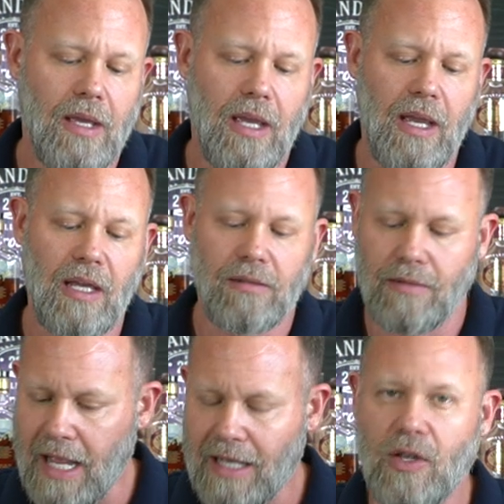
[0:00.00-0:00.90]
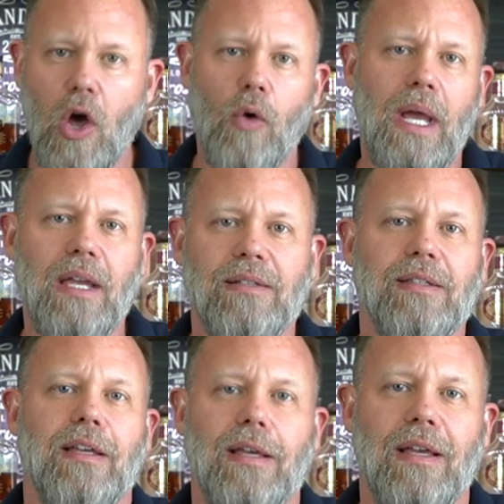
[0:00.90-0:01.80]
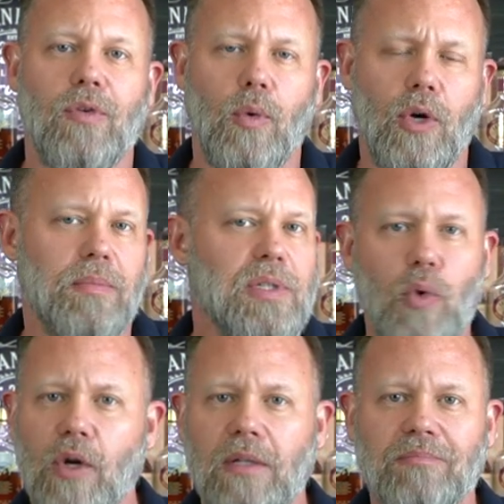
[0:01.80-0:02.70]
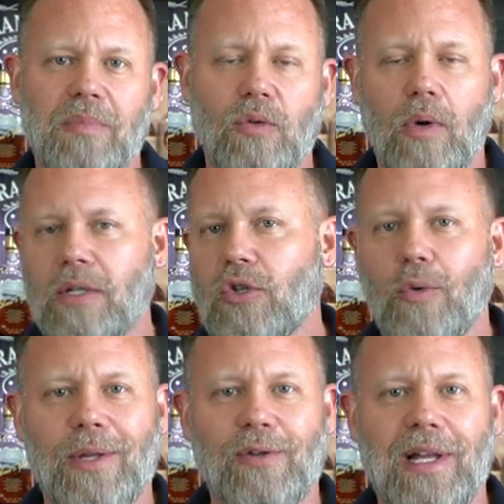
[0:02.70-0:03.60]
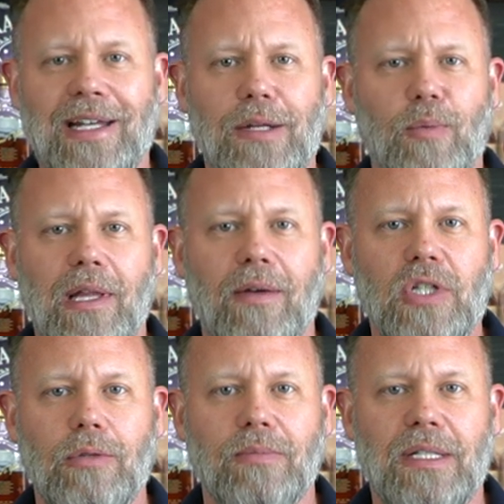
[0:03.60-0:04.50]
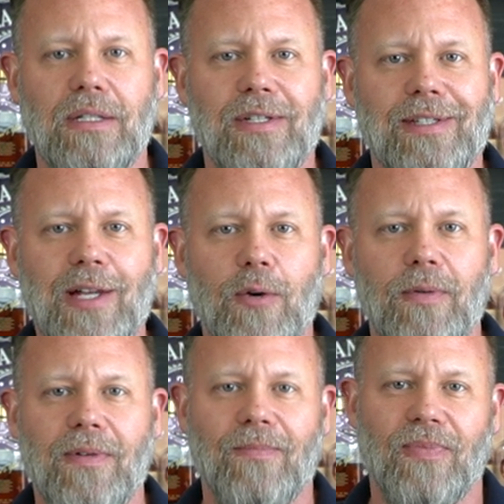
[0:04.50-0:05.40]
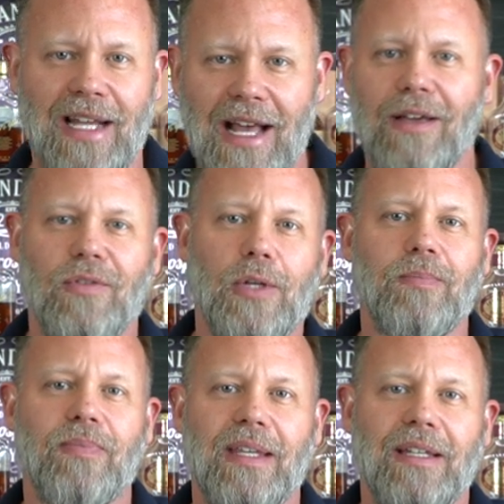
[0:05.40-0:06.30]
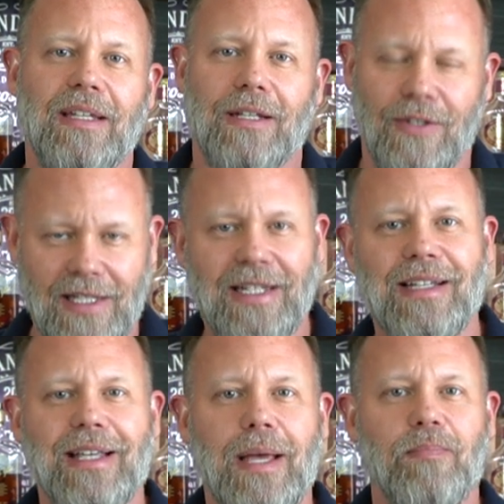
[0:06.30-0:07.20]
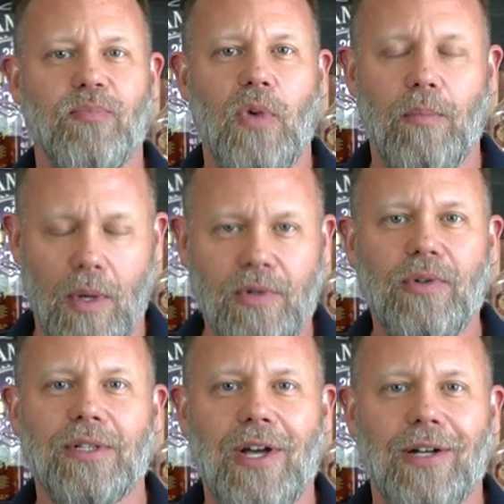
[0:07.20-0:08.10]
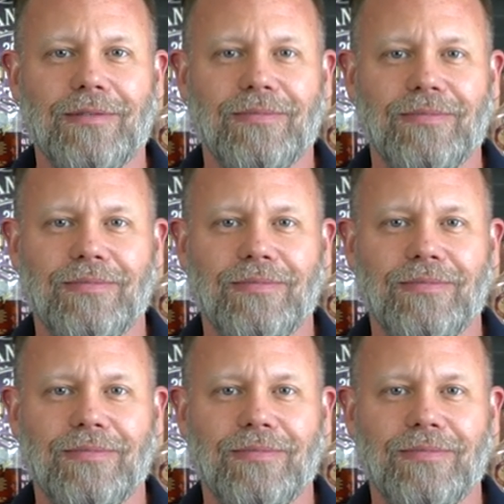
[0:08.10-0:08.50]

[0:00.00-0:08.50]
And as always, if you woke up this morning and you're unsure whether or not anyone loved you, just know that I love you. And I'll see you next time on Bourbon Real Talk.